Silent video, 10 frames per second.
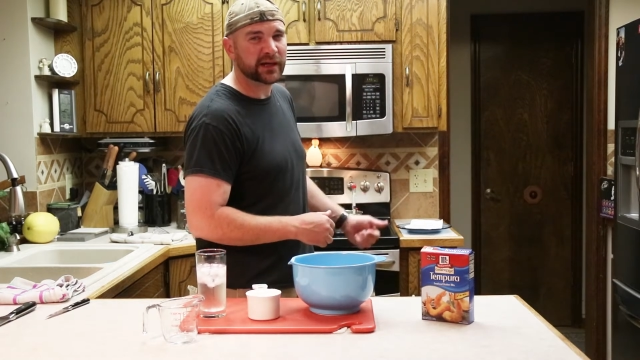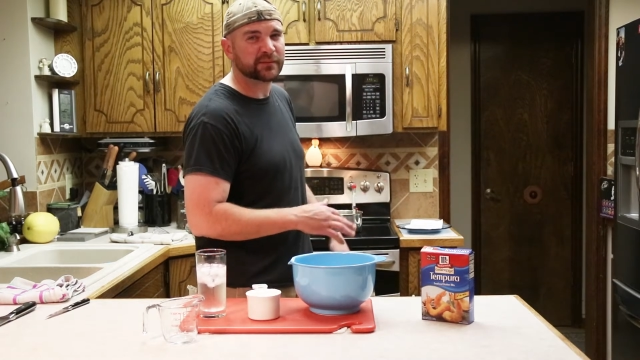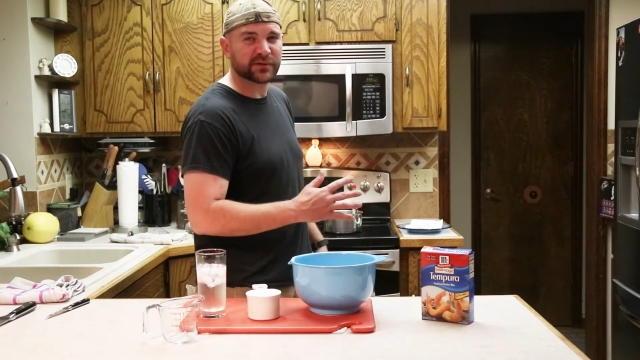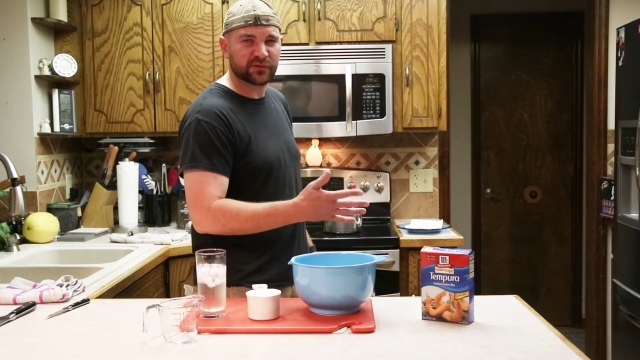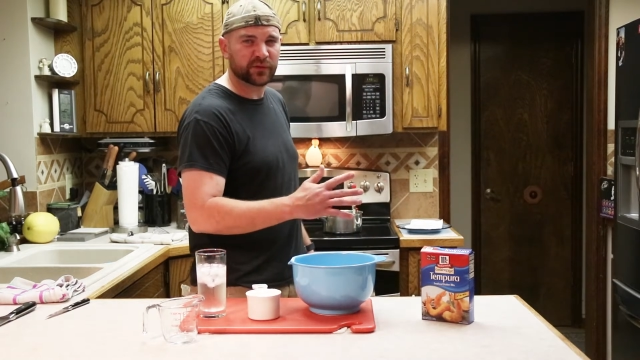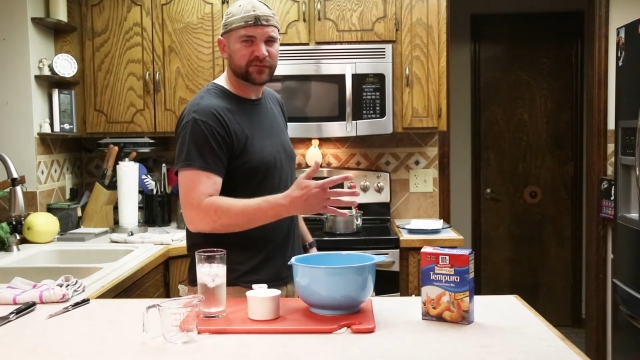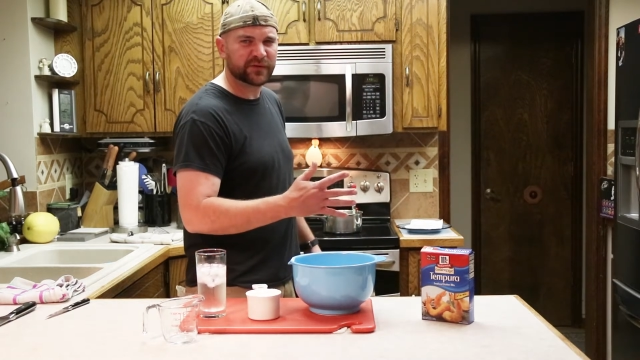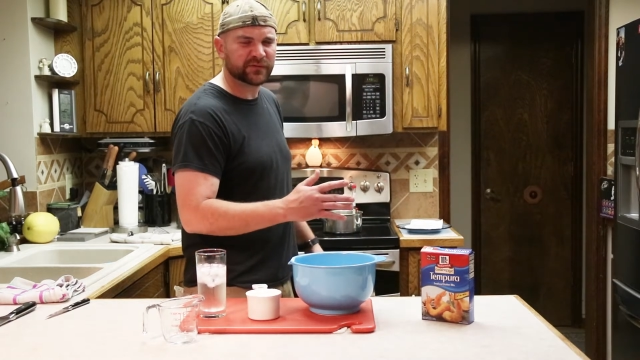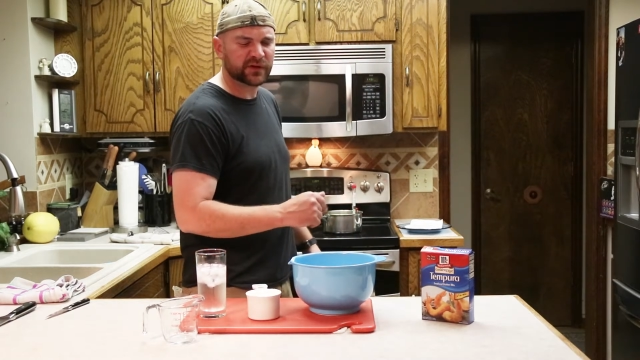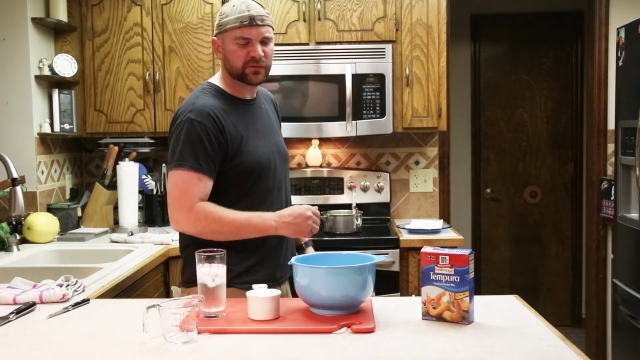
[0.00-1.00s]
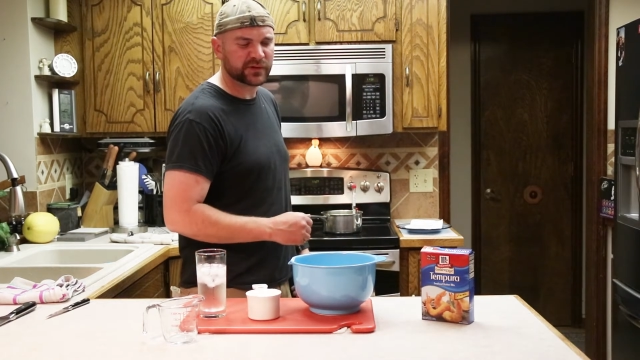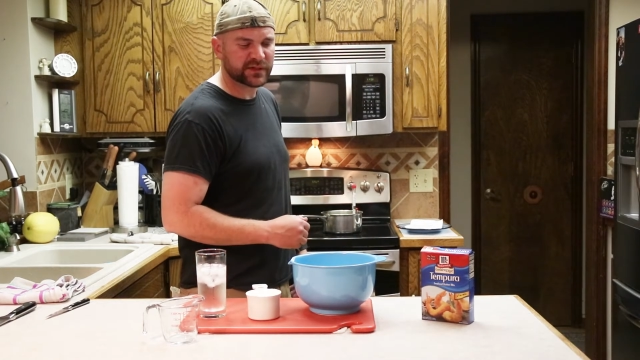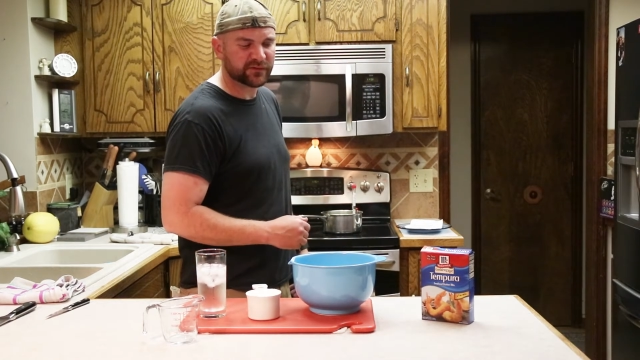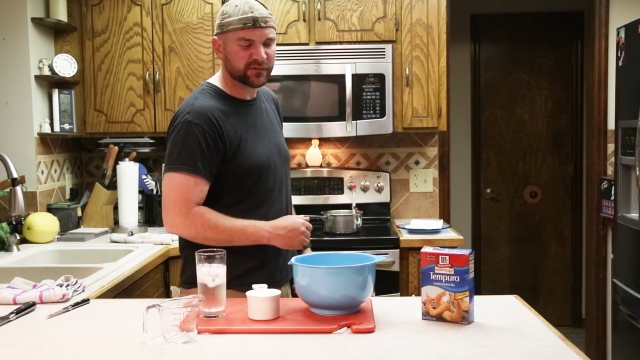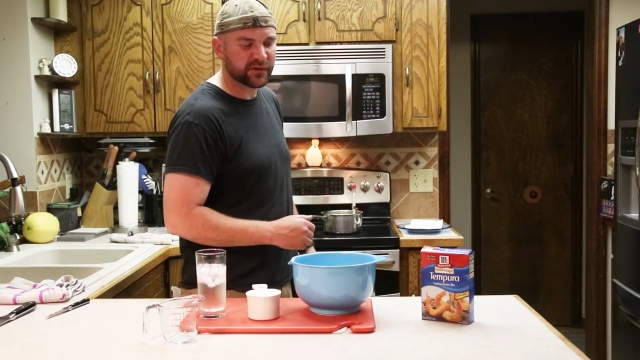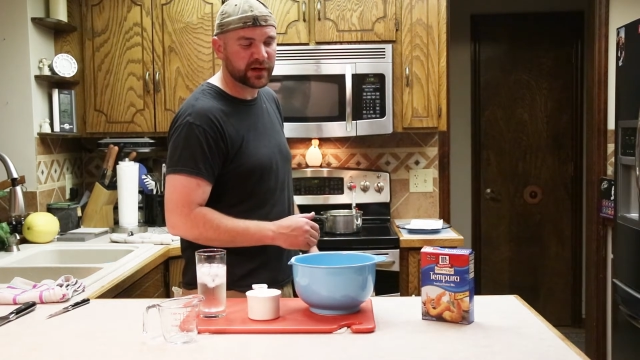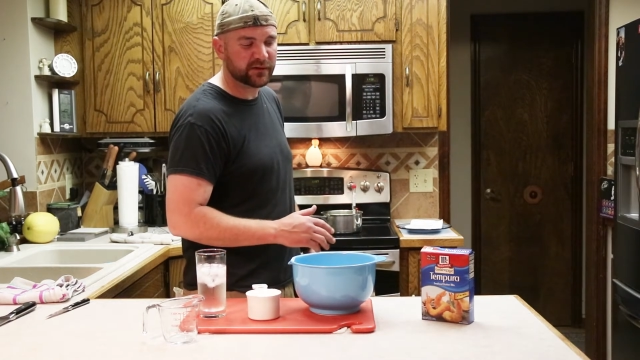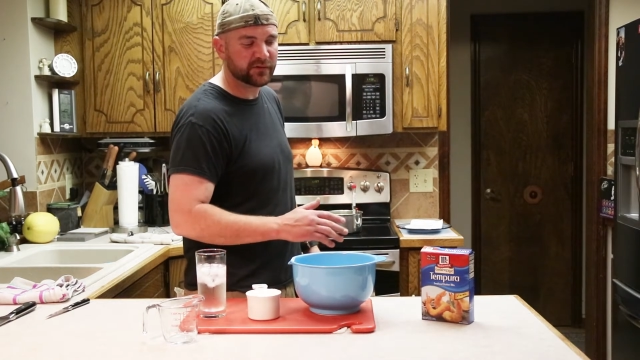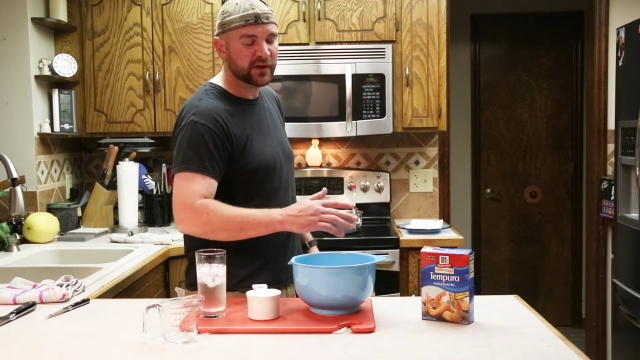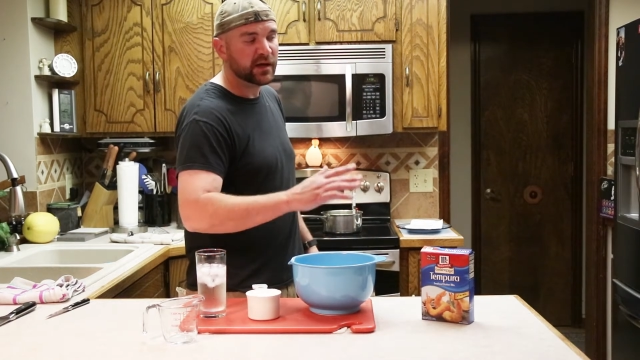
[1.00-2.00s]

up to 350, 375.